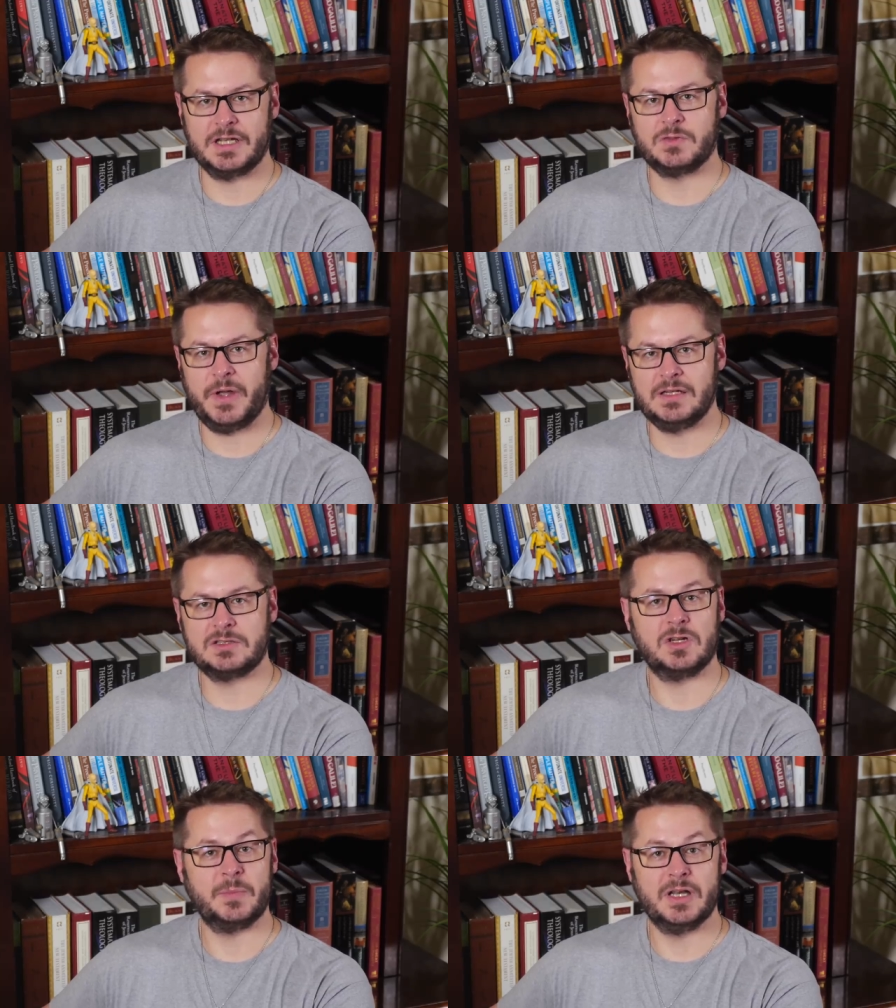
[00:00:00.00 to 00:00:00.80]
is
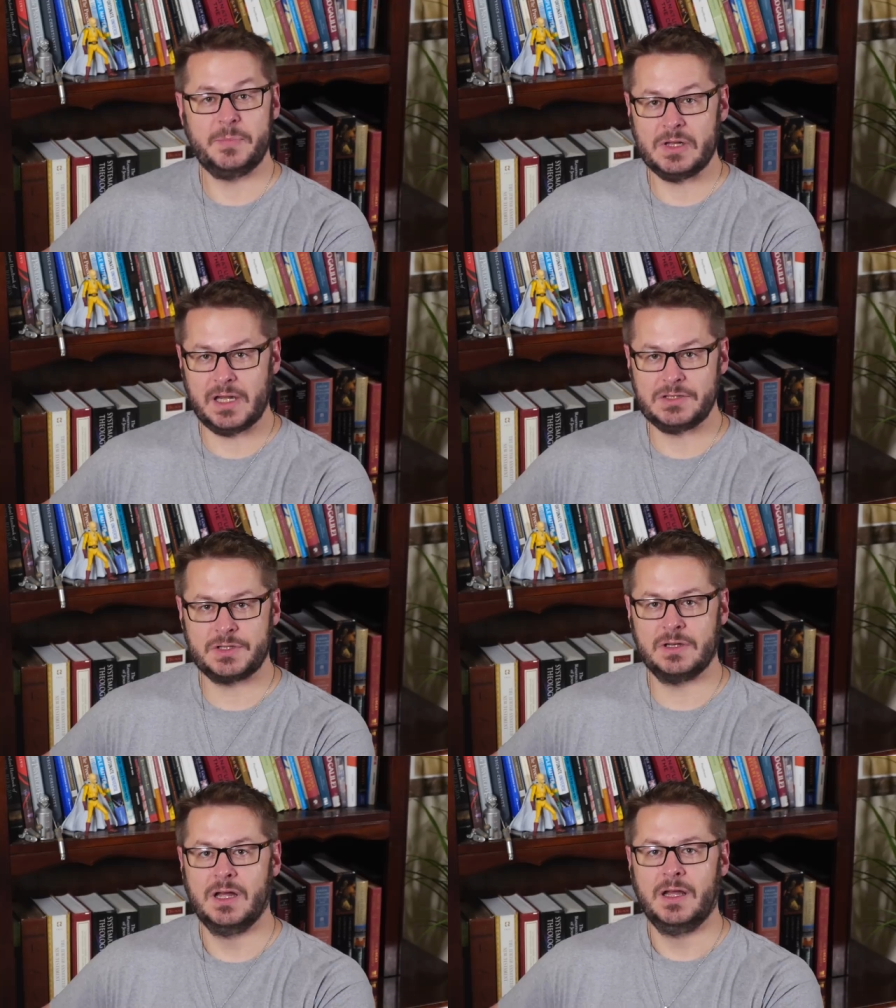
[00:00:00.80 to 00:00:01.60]
based on
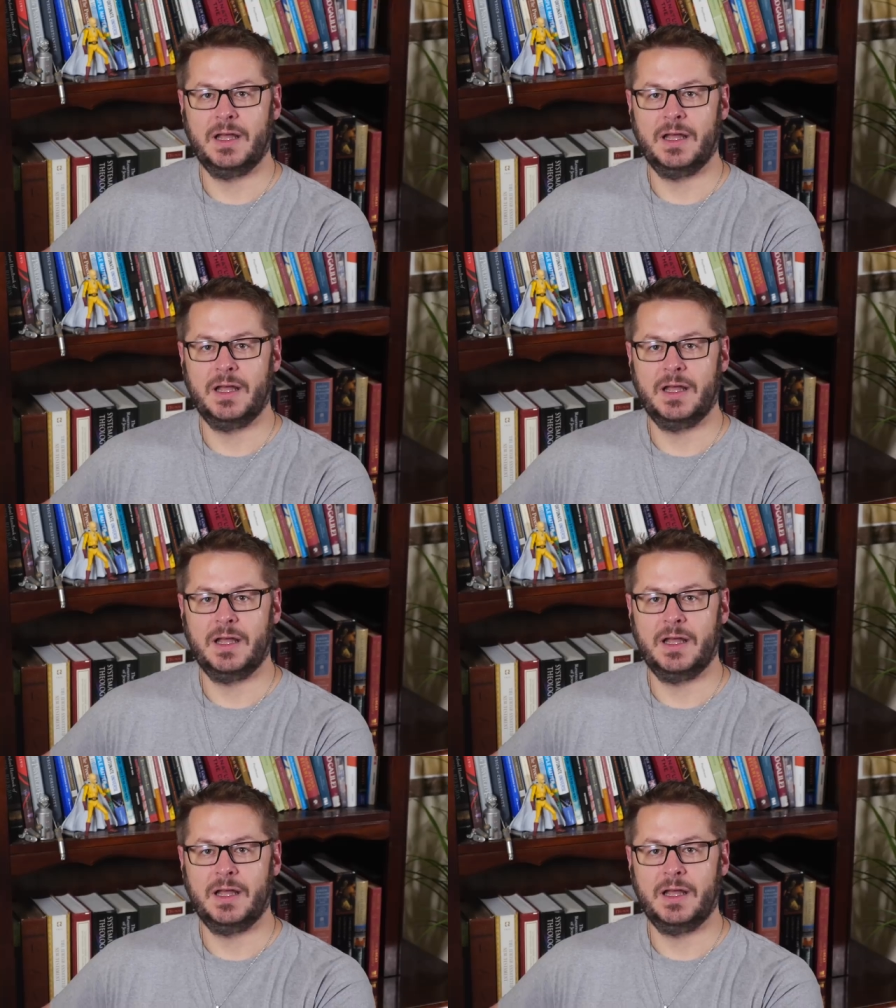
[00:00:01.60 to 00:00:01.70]
manipulation